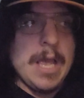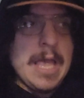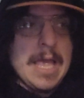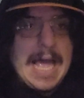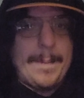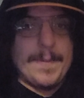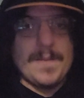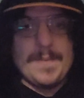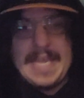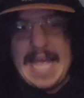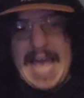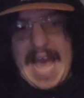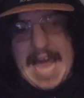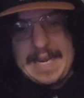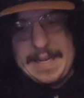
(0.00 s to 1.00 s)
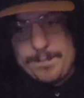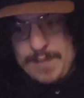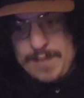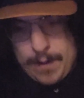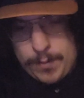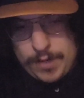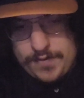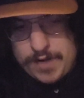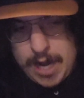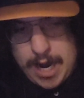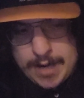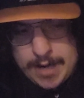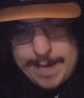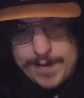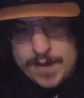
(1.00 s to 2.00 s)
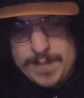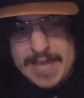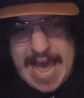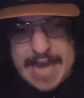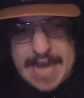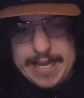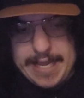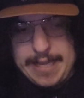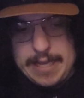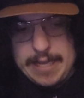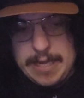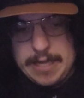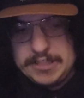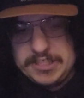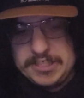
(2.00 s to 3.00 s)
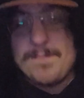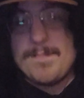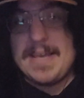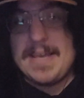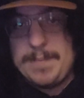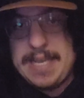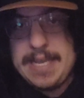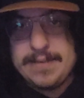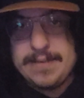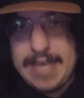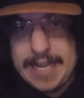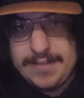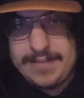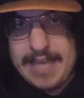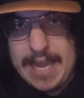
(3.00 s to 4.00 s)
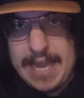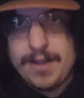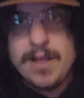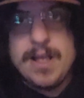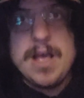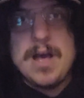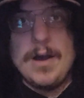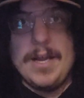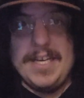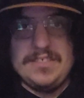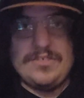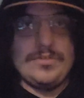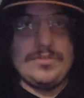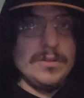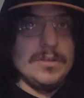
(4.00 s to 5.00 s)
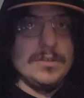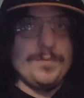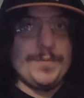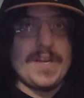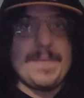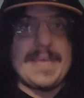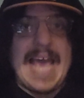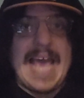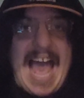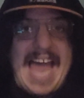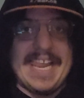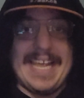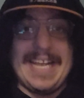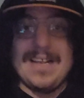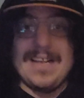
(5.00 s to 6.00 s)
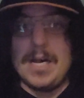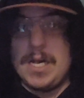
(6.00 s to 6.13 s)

I'm going to be adding Tower of God, and I'm going to be adding Shin Megami Tensei. And soon, we're going to be adding